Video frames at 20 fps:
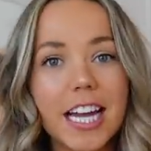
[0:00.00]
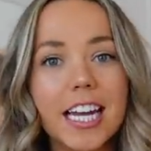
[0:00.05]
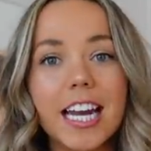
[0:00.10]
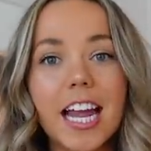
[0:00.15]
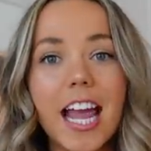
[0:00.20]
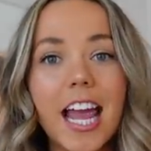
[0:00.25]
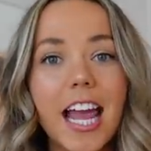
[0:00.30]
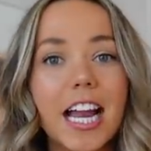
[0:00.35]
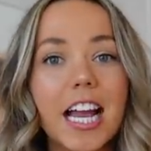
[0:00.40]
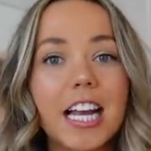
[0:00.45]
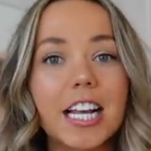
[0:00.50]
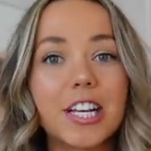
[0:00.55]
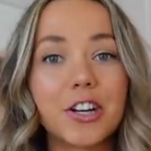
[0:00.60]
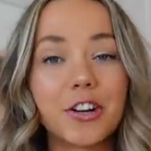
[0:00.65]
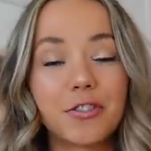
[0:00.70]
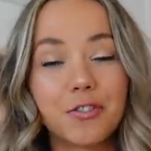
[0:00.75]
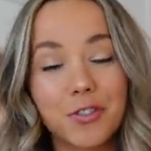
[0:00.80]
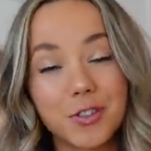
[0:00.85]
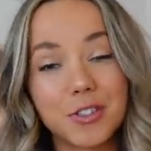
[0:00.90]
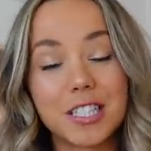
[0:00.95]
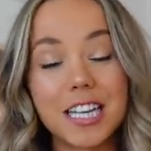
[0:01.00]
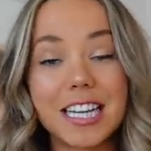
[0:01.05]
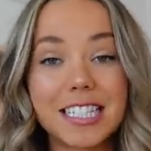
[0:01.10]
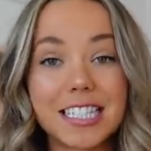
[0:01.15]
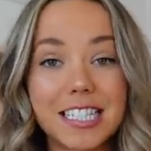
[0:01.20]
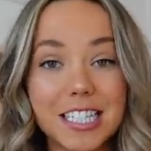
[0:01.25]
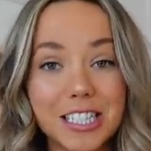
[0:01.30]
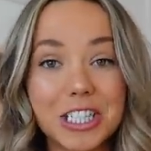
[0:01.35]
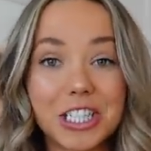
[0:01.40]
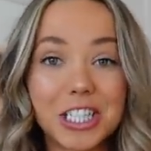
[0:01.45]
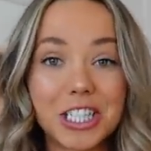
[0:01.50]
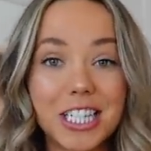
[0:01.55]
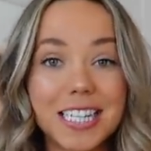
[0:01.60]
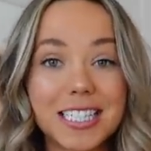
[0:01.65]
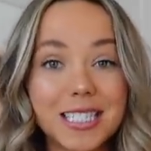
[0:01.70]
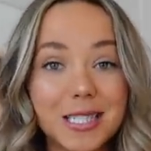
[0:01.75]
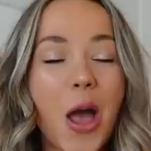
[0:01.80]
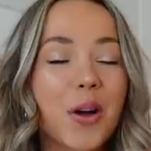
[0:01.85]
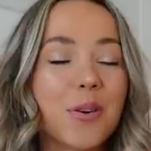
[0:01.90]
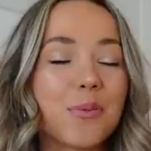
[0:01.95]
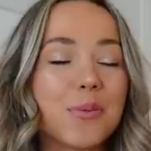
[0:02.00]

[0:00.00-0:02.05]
and your food tastes delicious.